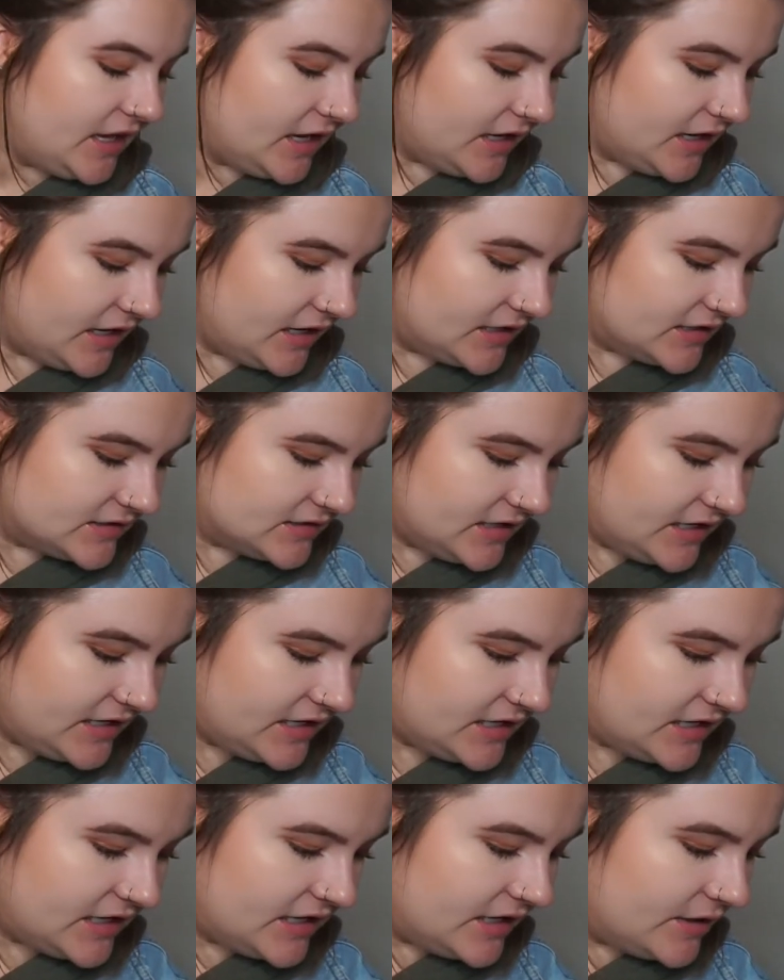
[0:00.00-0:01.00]
And I
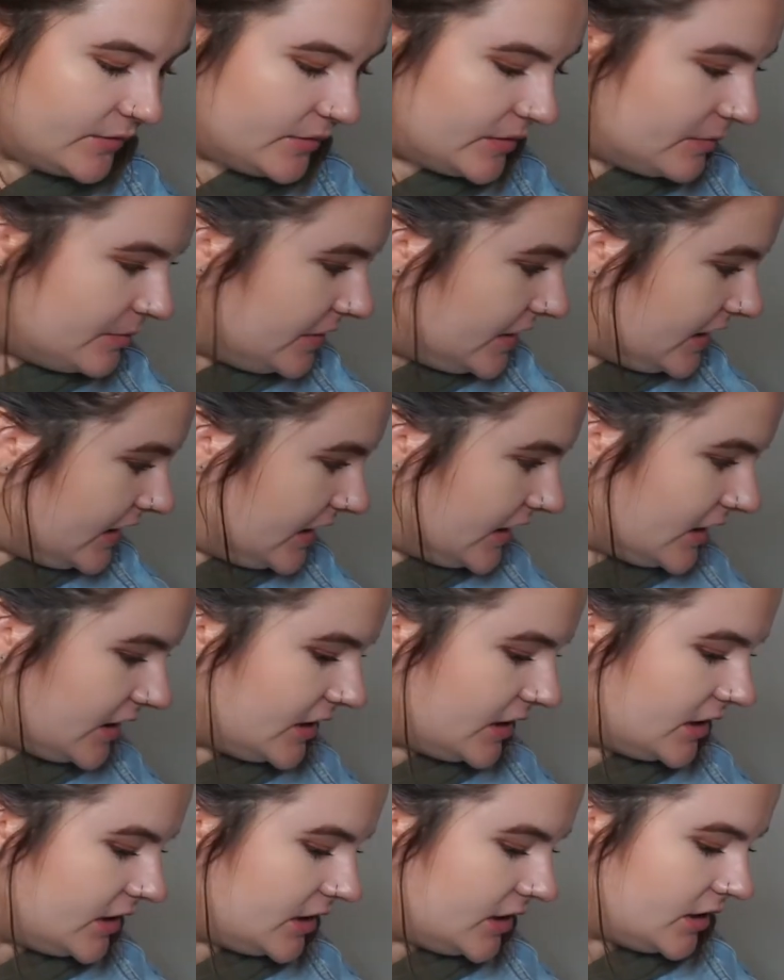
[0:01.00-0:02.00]
decided it would be
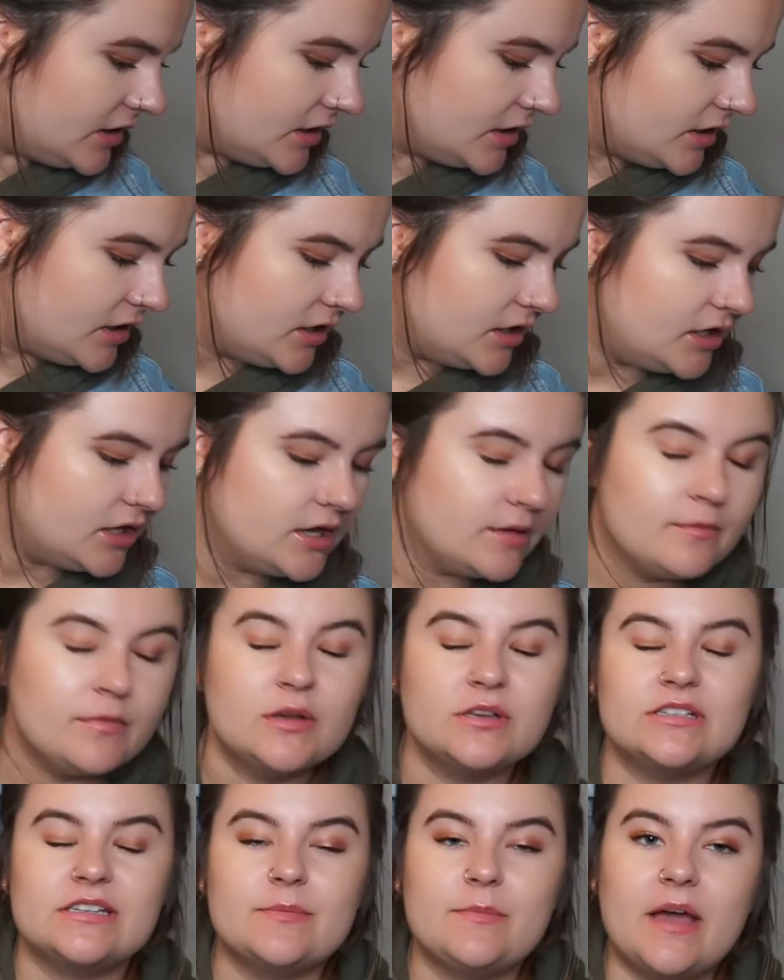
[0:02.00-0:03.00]

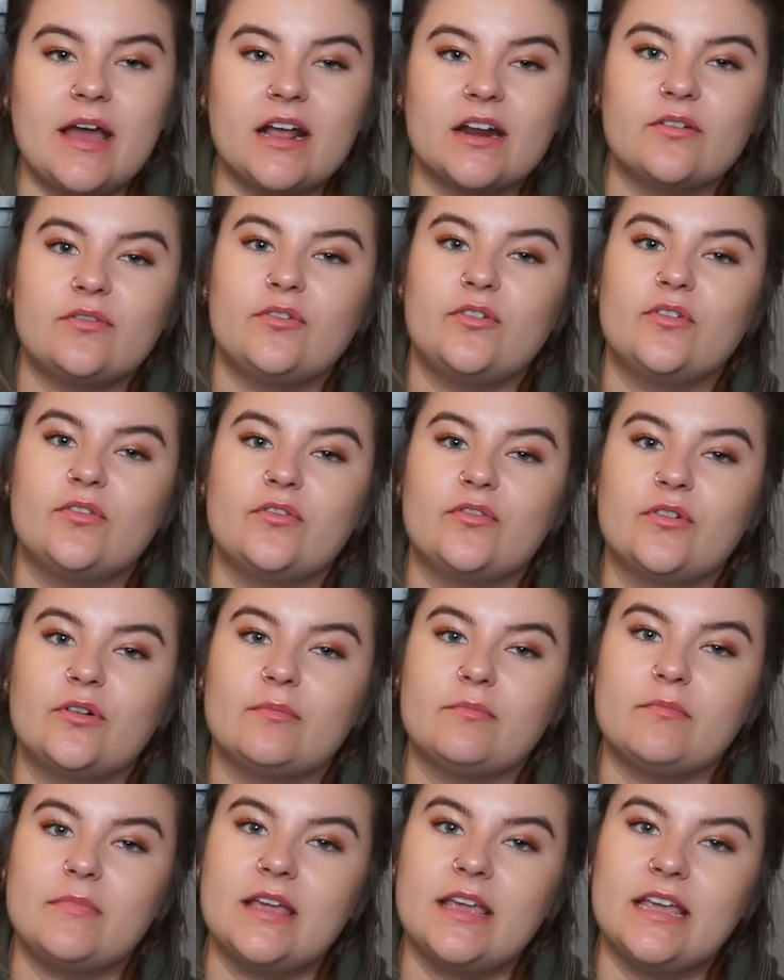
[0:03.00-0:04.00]
most impactful for
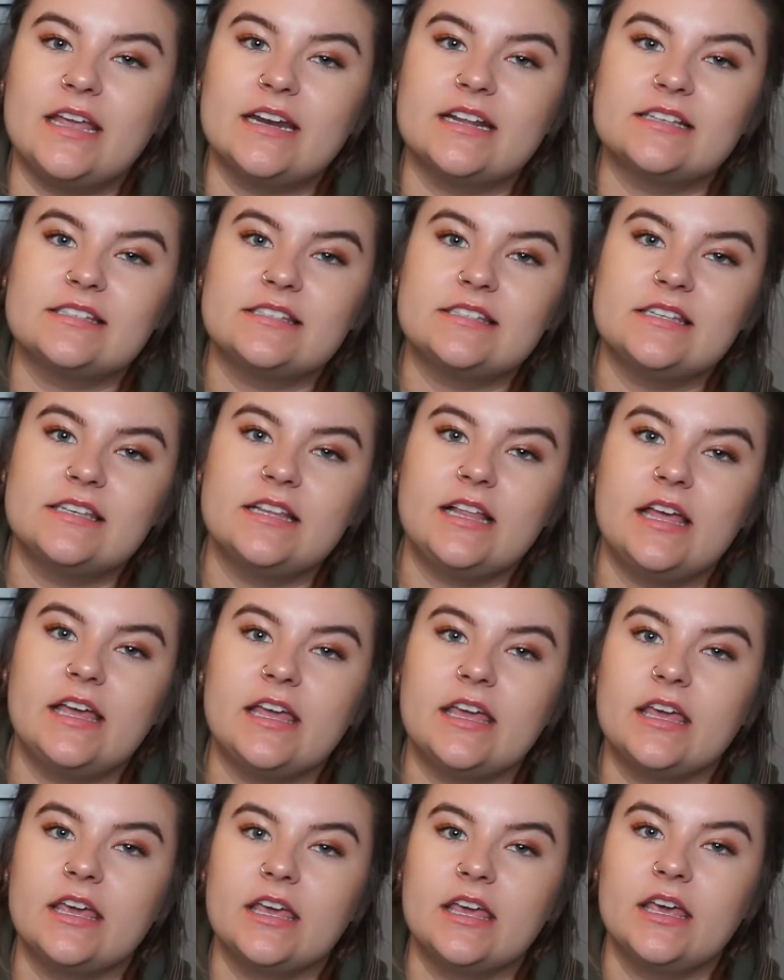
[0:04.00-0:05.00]
me to see
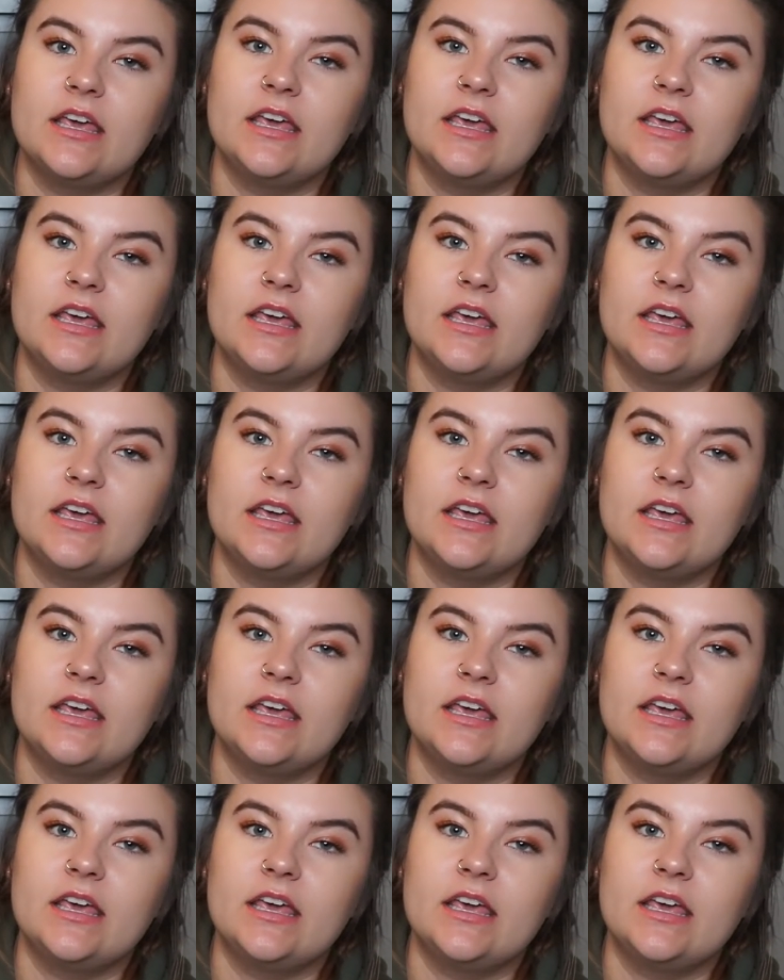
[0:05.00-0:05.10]
like